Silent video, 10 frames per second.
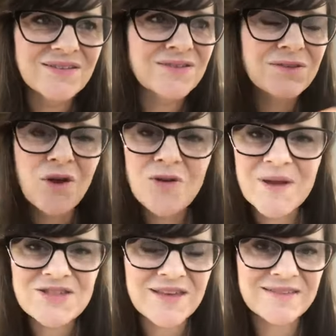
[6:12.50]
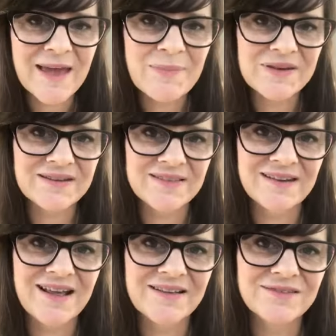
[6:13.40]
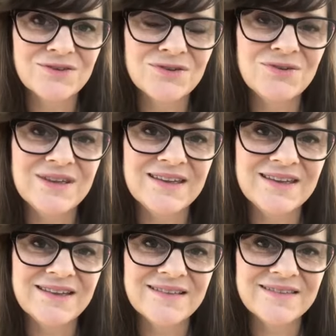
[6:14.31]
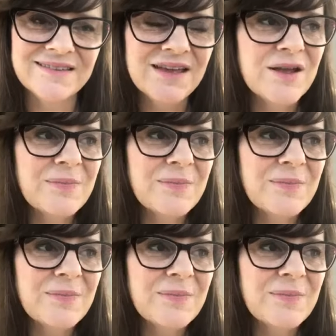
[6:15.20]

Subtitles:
so much has happened in the last 2 years.